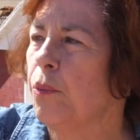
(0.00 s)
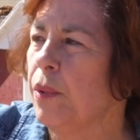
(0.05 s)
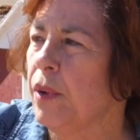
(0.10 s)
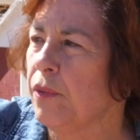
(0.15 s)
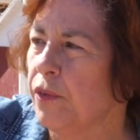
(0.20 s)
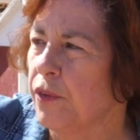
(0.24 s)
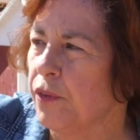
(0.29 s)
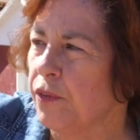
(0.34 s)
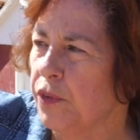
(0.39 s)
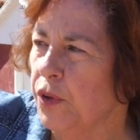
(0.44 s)
a uh,
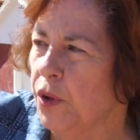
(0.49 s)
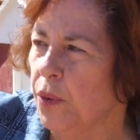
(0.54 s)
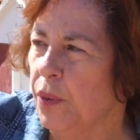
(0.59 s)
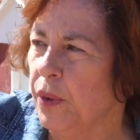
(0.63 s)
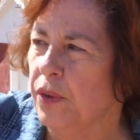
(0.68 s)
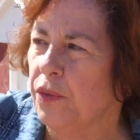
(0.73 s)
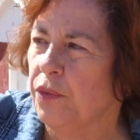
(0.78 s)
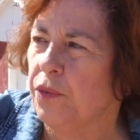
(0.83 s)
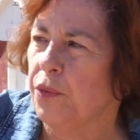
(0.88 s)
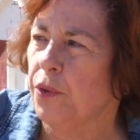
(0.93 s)
river
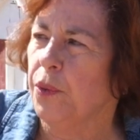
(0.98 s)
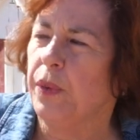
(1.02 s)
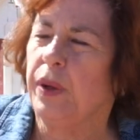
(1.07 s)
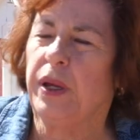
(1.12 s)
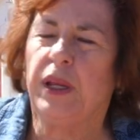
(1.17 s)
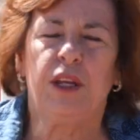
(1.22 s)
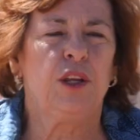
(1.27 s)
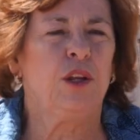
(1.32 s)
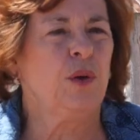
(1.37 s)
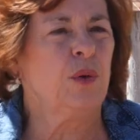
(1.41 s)
flowing through
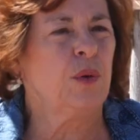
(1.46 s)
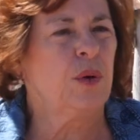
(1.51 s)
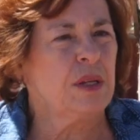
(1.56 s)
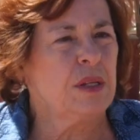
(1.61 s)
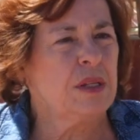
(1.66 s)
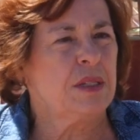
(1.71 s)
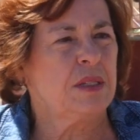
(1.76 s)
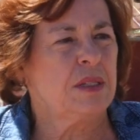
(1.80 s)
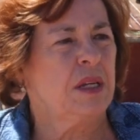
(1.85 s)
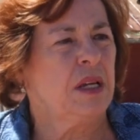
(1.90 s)
it. You
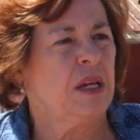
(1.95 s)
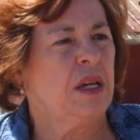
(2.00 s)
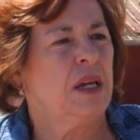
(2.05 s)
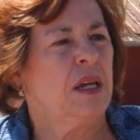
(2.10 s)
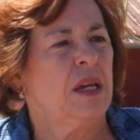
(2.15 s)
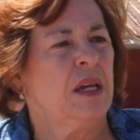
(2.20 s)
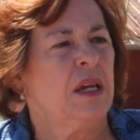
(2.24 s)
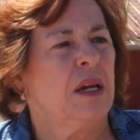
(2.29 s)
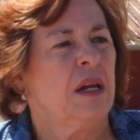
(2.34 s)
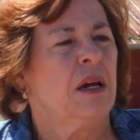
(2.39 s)
can
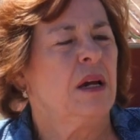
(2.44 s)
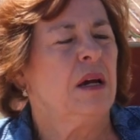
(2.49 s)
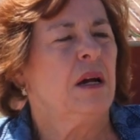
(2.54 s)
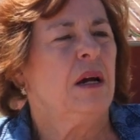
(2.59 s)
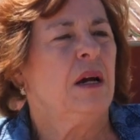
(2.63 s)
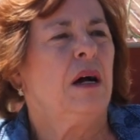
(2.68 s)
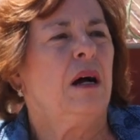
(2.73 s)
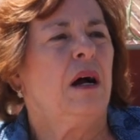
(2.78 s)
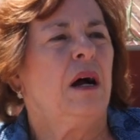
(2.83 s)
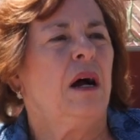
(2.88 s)
see
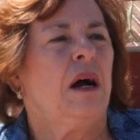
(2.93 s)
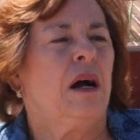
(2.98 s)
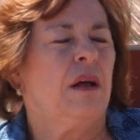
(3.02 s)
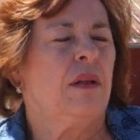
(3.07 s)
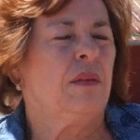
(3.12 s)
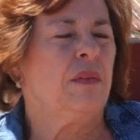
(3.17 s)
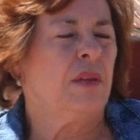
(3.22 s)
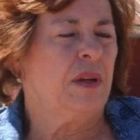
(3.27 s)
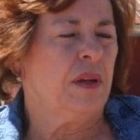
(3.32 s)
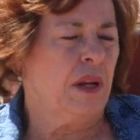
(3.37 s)

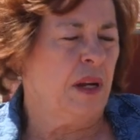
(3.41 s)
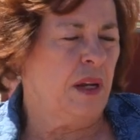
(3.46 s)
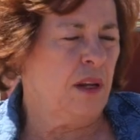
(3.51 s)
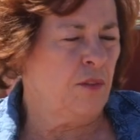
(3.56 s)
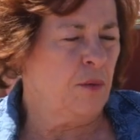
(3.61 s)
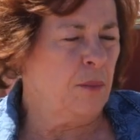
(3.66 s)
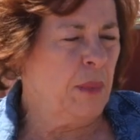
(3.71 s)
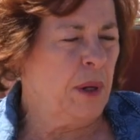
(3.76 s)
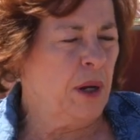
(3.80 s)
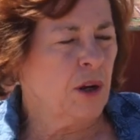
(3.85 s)
uh, the
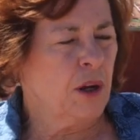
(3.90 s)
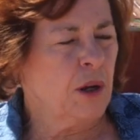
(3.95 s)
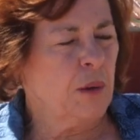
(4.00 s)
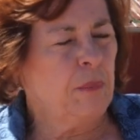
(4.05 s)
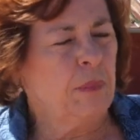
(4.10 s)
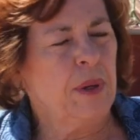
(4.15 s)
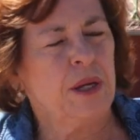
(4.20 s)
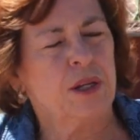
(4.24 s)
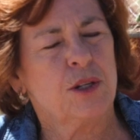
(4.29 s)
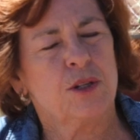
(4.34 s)
Native
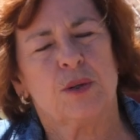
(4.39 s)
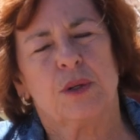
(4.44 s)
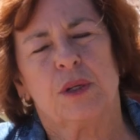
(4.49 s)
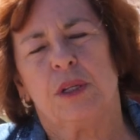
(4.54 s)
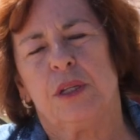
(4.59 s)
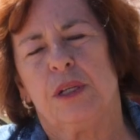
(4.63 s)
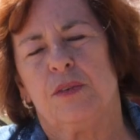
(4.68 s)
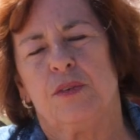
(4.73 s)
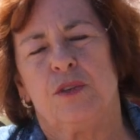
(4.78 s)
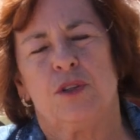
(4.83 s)
American
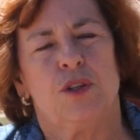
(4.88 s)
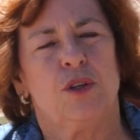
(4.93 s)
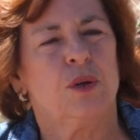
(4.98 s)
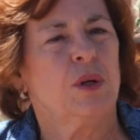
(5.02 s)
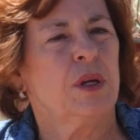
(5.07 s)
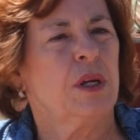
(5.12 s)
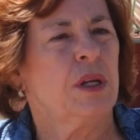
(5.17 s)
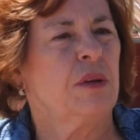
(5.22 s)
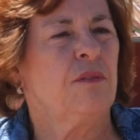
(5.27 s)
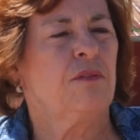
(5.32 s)
petroglyphs. You
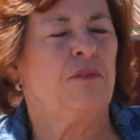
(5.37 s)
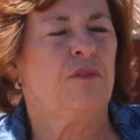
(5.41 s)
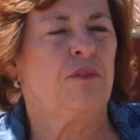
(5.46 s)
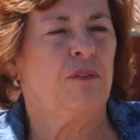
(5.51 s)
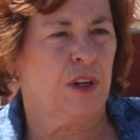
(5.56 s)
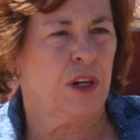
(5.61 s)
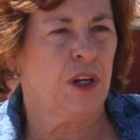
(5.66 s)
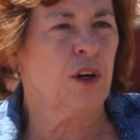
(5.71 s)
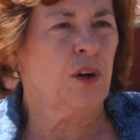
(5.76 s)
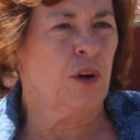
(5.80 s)
can
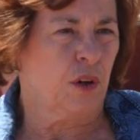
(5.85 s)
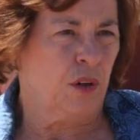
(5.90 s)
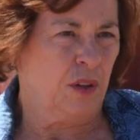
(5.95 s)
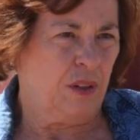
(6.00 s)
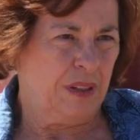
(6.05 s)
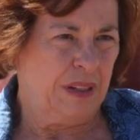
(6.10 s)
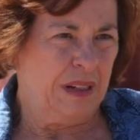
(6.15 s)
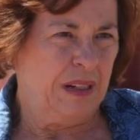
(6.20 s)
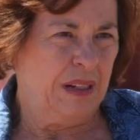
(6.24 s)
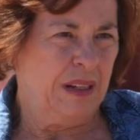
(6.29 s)

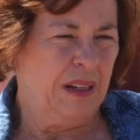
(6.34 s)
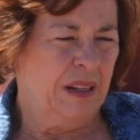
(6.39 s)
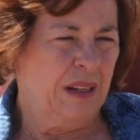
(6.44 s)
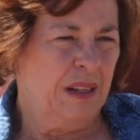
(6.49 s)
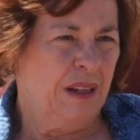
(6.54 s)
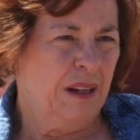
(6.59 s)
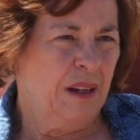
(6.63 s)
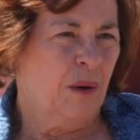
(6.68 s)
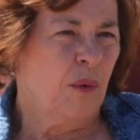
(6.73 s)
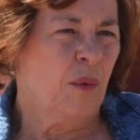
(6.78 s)
feel
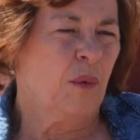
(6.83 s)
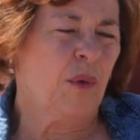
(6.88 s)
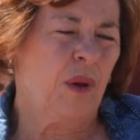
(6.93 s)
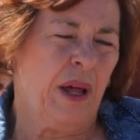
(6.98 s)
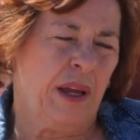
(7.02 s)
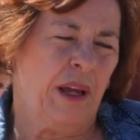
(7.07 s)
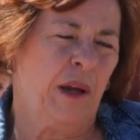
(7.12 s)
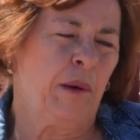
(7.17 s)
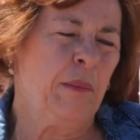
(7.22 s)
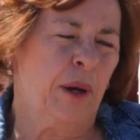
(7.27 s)

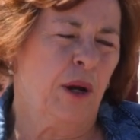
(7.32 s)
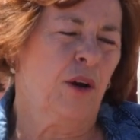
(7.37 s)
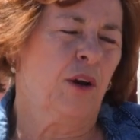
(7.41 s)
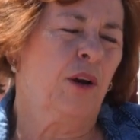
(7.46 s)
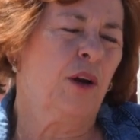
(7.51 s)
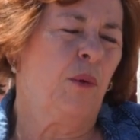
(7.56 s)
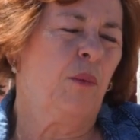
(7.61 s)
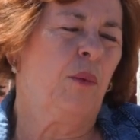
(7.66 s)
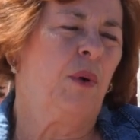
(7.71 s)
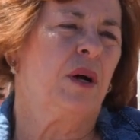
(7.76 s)
like
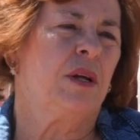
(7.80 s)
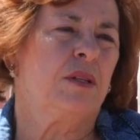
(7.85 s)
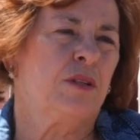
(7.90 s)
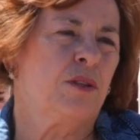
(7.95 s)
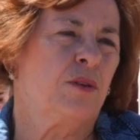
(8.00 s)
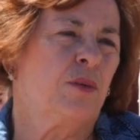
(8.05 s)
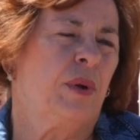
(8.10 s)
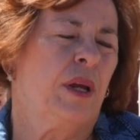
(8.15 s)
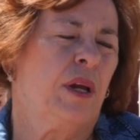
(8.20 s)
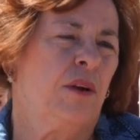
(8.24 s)
America was
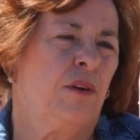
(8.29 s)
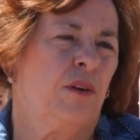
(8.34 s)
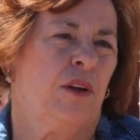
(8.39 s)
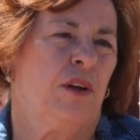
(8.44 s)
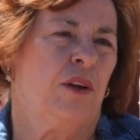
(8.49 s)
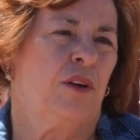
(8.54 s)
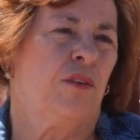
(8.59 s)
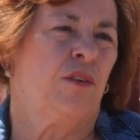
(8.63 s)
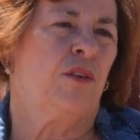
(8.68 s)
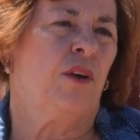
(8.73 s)

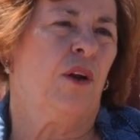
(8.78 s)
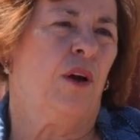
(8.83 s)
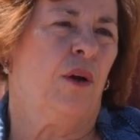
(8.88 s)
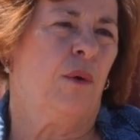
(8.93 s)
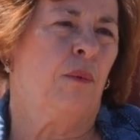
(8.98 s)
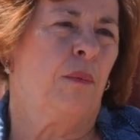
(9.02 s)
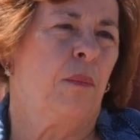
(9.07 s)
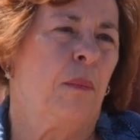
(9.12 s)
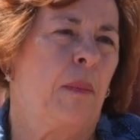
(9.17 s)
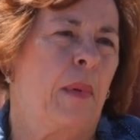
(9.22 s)
300 years
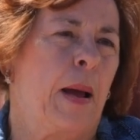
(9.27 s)
ago.